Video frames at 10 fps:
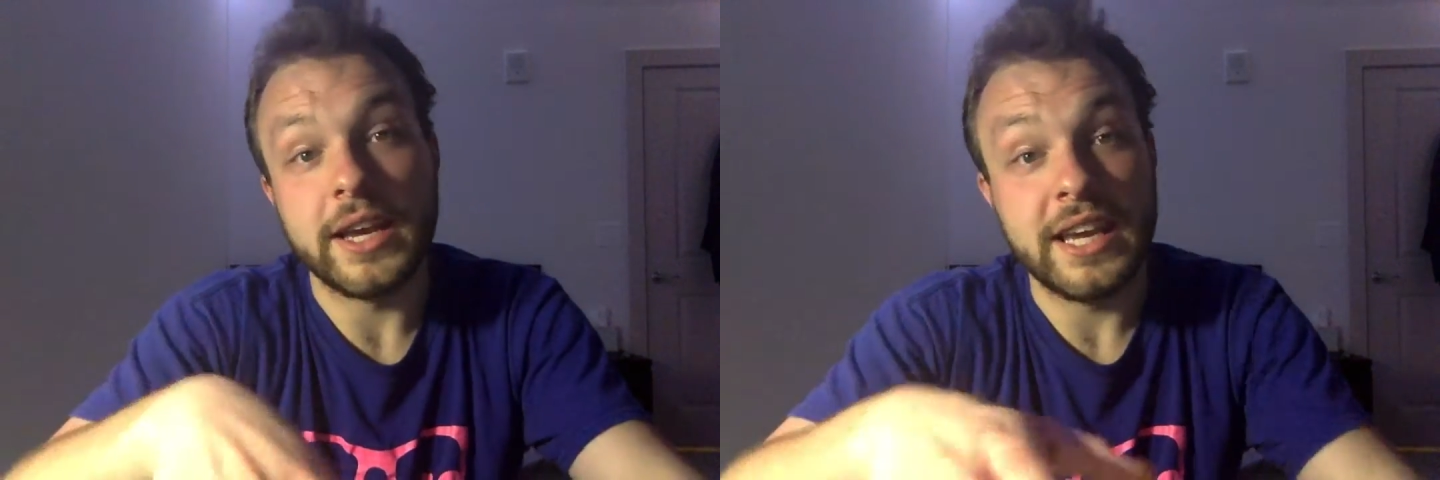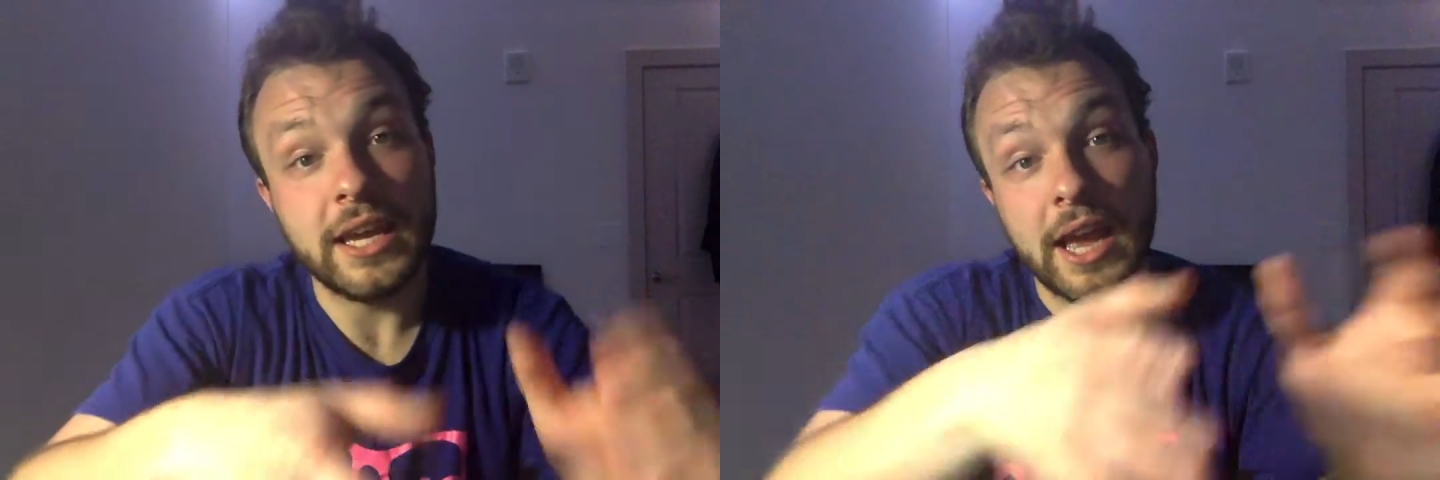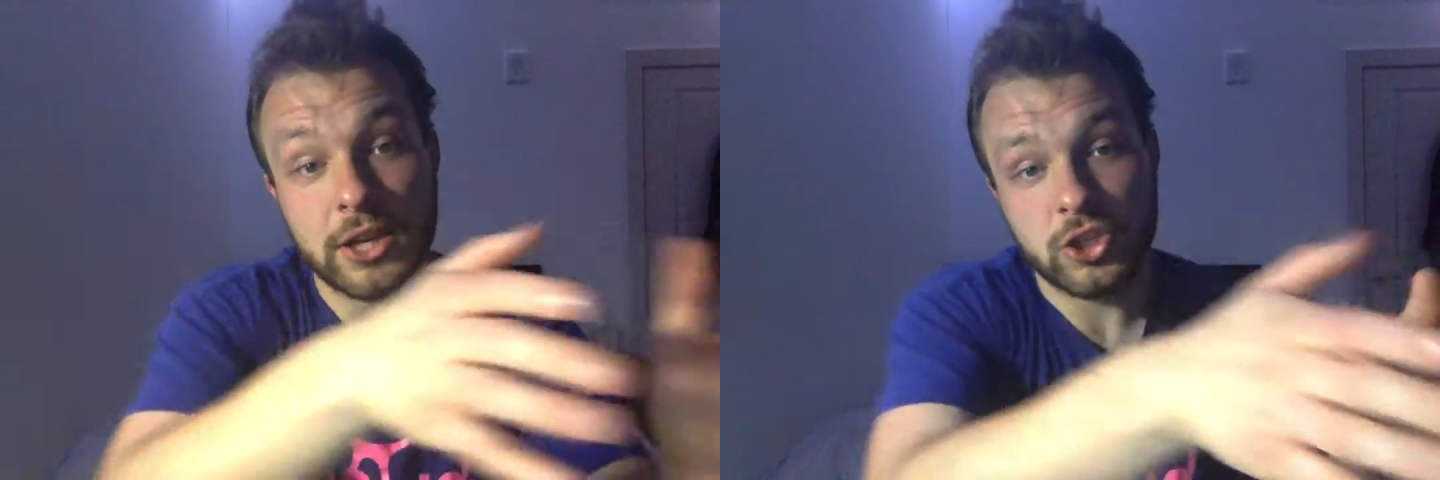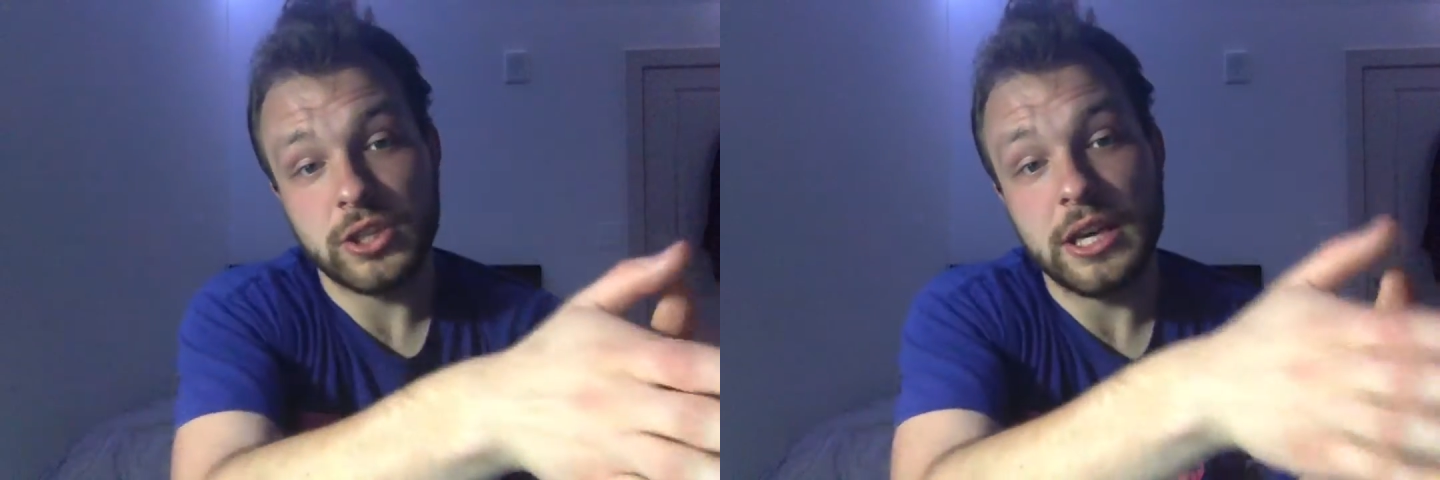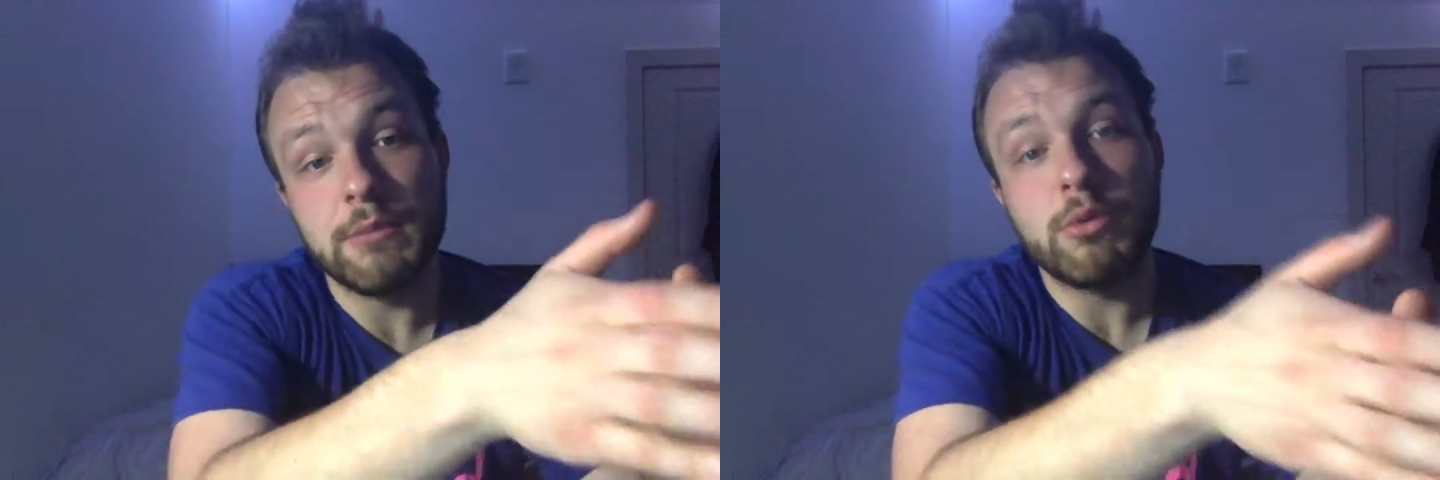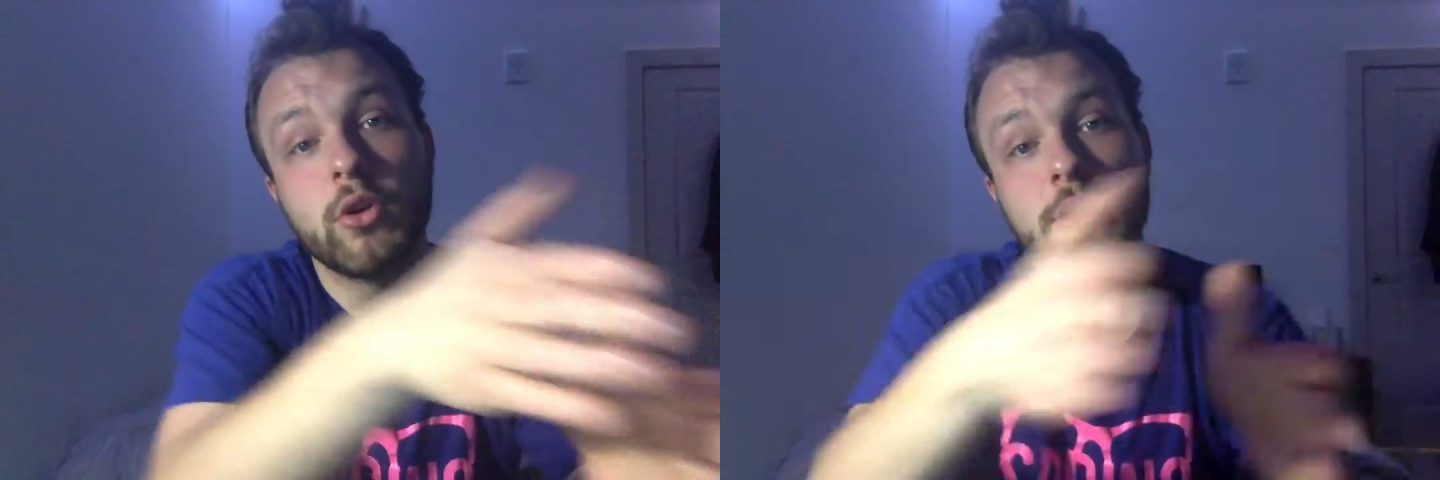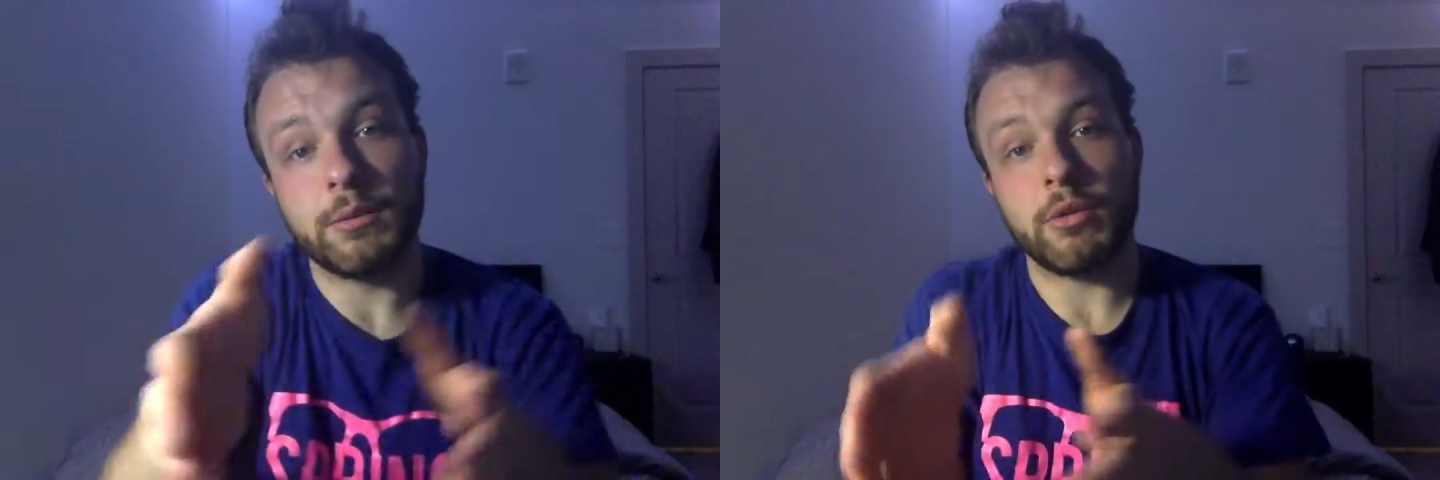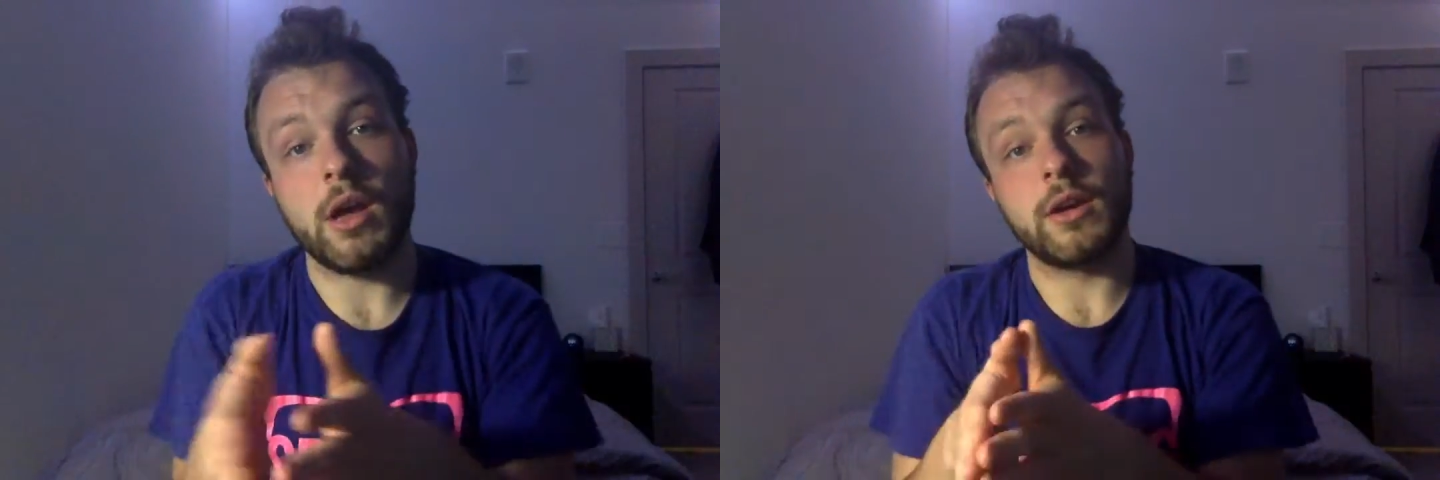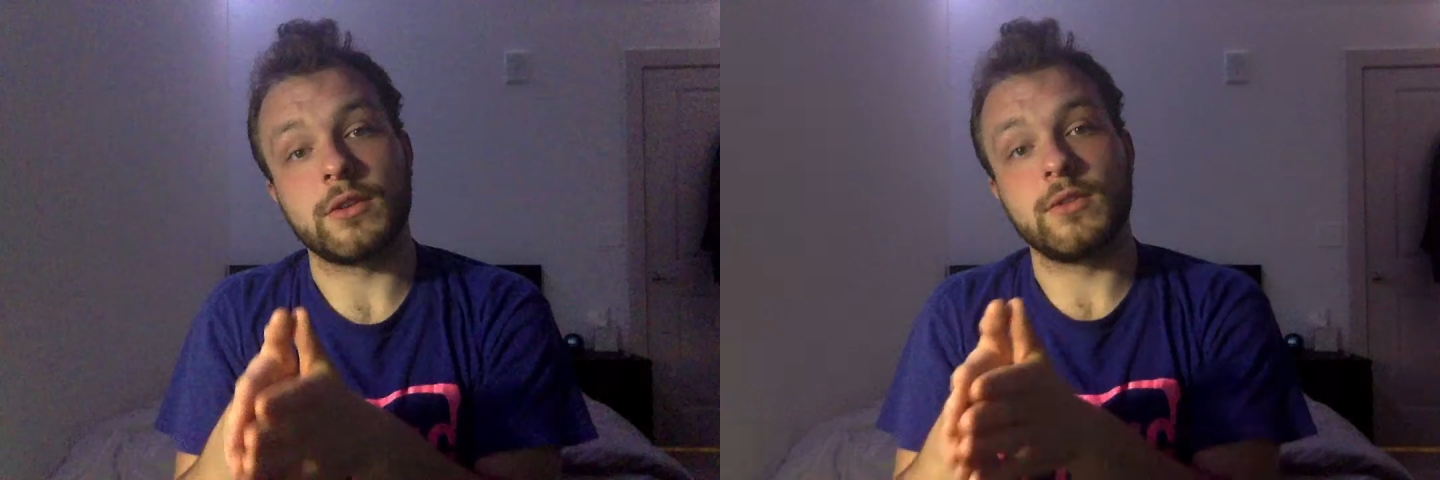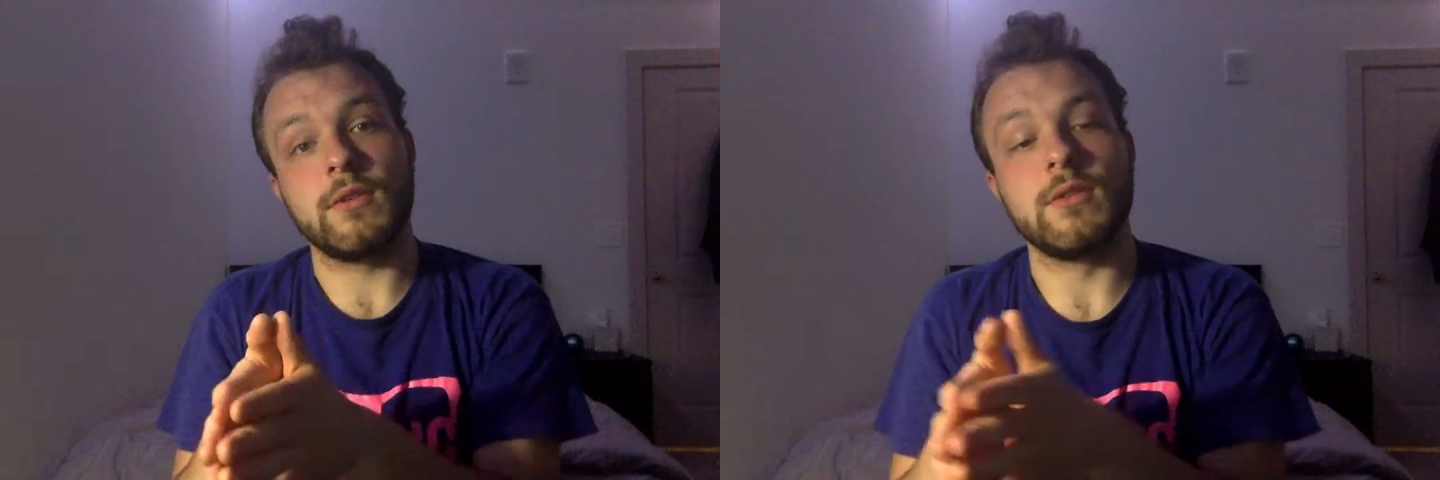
I can't actually import the products